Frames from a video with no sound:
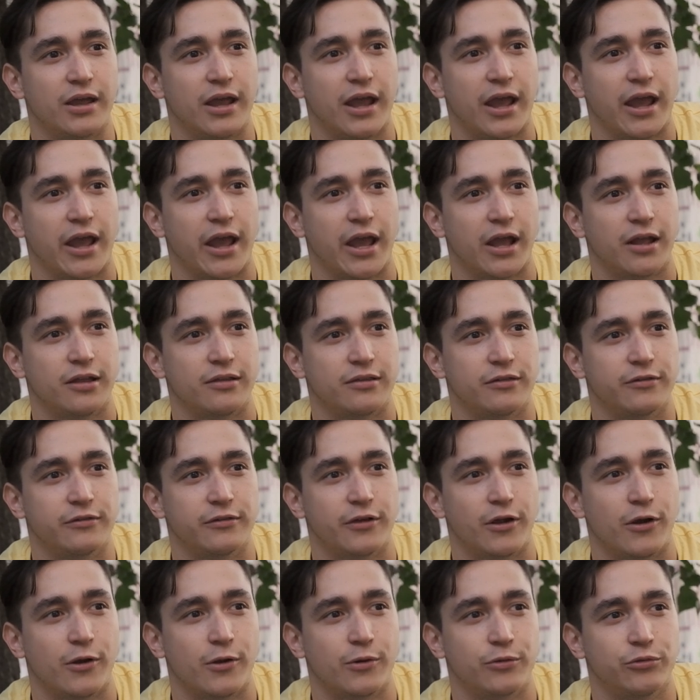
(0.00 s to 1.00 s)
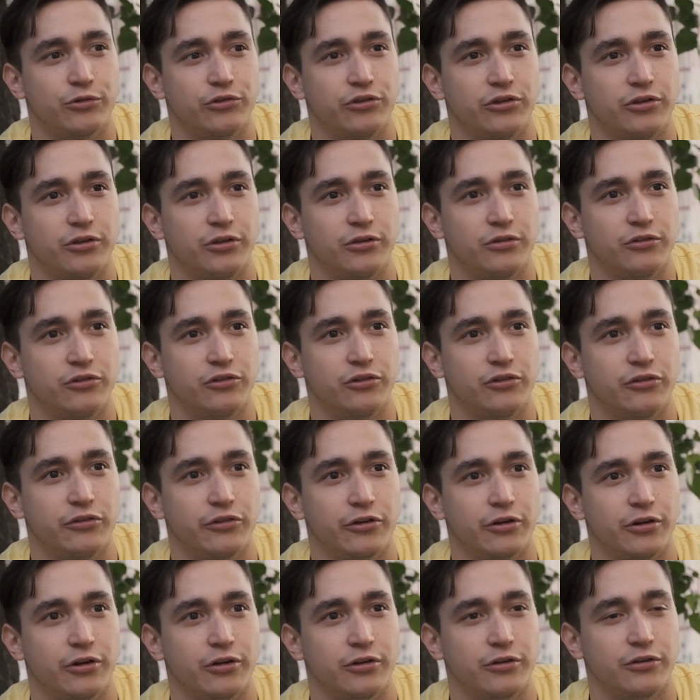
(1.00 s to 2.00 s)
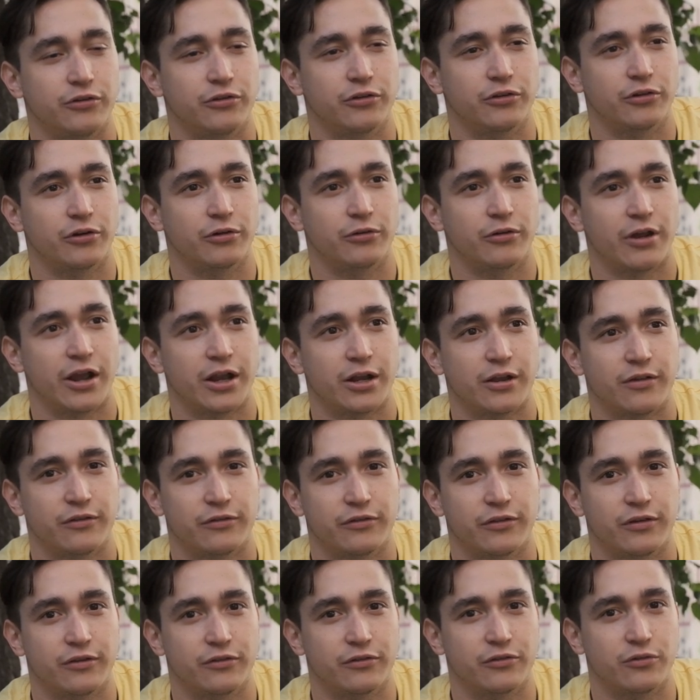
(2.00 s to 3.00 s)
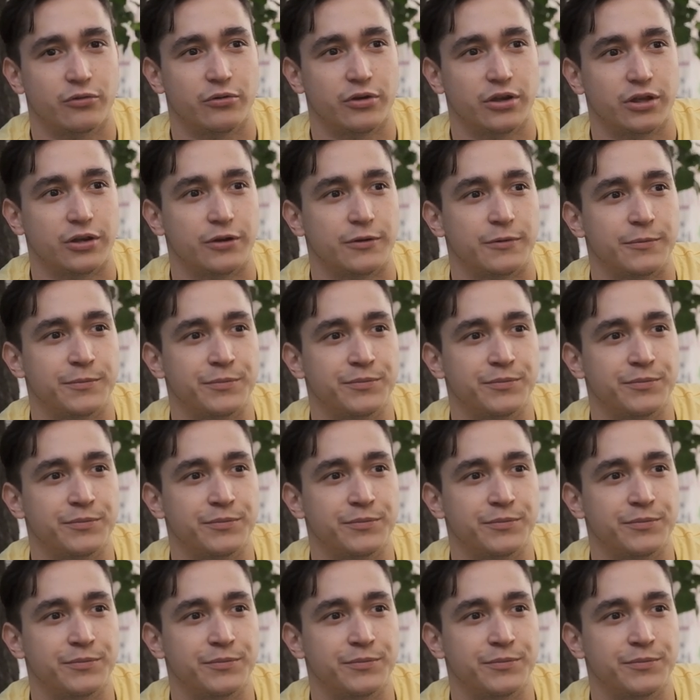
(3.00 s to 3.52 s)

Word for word: And so she, she's earned her right as his queen.